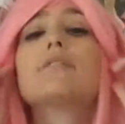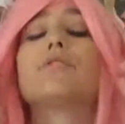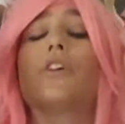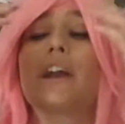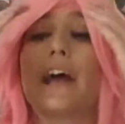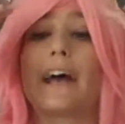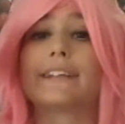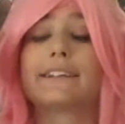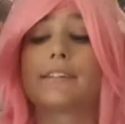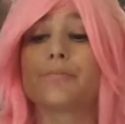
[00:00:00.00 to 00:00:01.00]

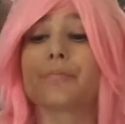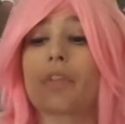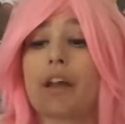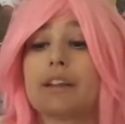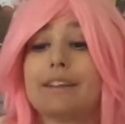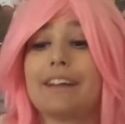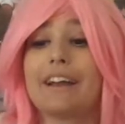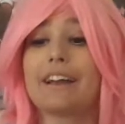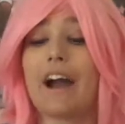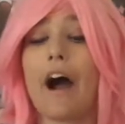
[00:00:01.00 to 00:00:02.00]
forehead,
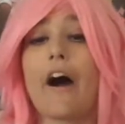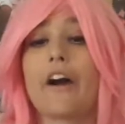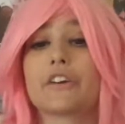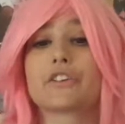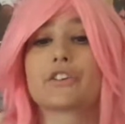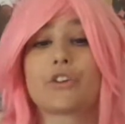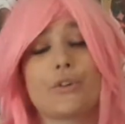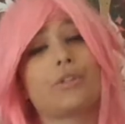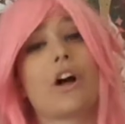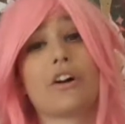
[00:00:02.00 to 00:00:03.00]
they are
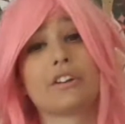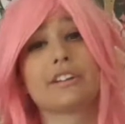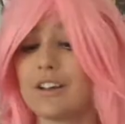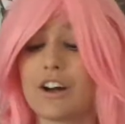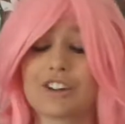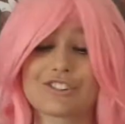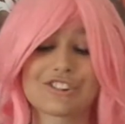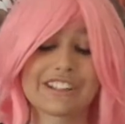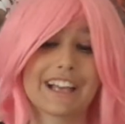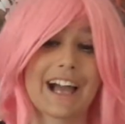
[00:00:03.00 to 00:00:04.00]
too long.
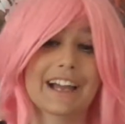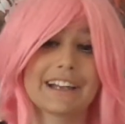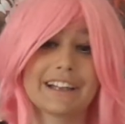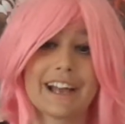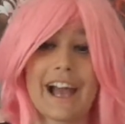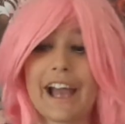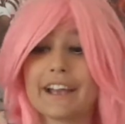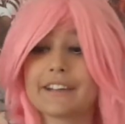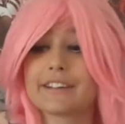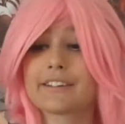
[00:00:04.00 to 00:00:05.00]
Honestly, I
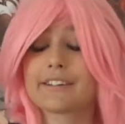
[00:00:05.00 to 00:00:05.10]
hate